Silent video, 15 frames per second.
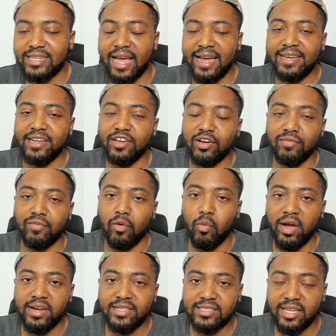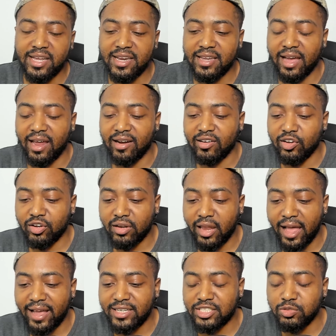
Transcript: an idea of what this lady kind of looked like,